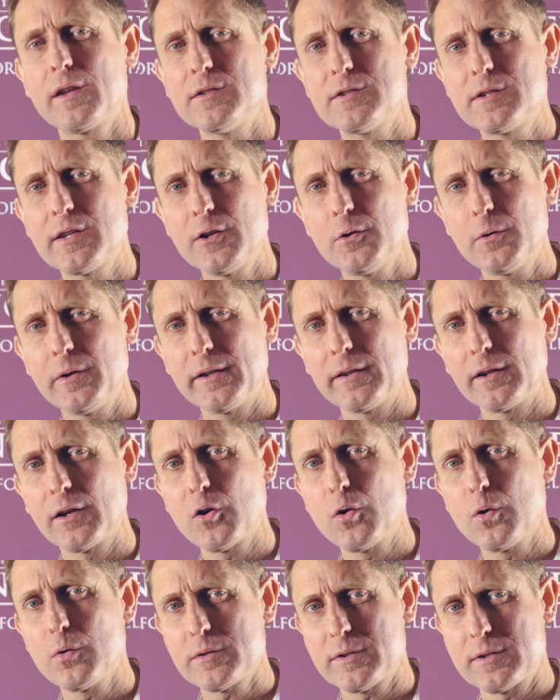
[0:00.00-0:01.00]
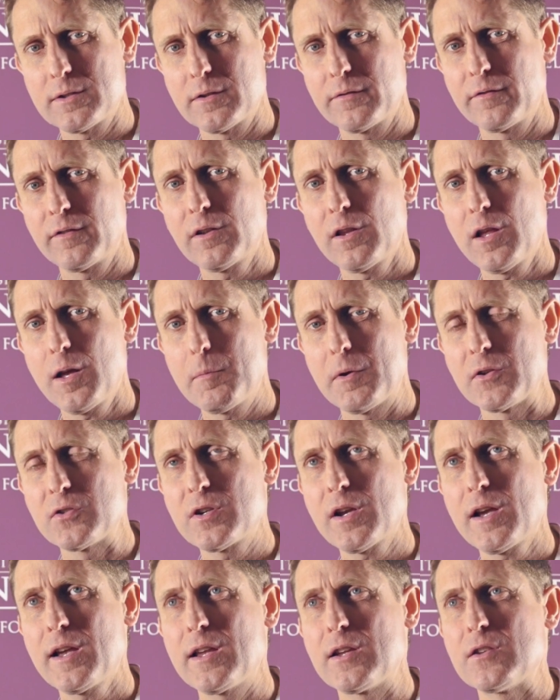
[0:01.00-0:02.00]
considering the causes of climate
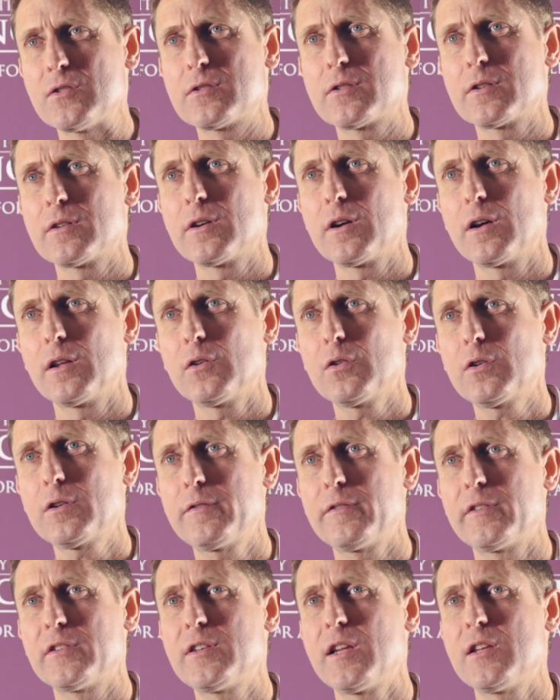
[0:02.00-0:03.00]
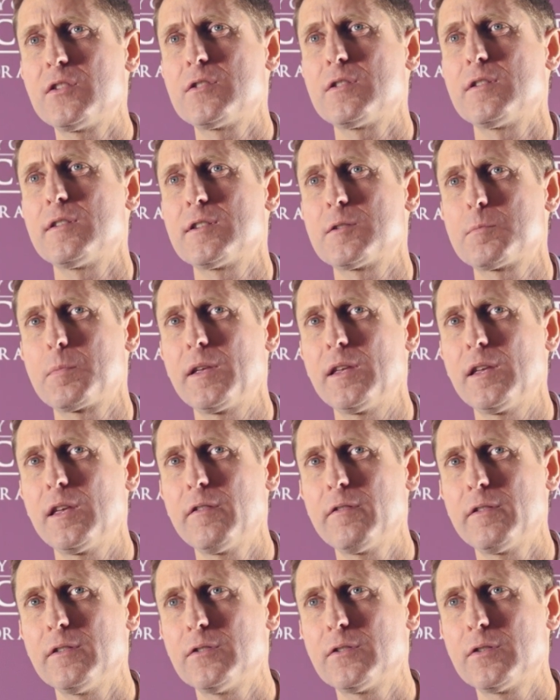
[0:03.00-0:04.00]
change, a lot of attention has been
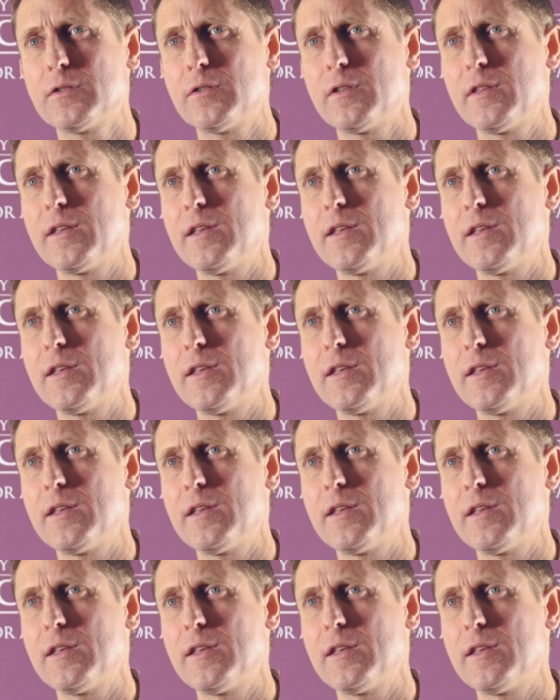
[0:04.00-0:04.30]
given to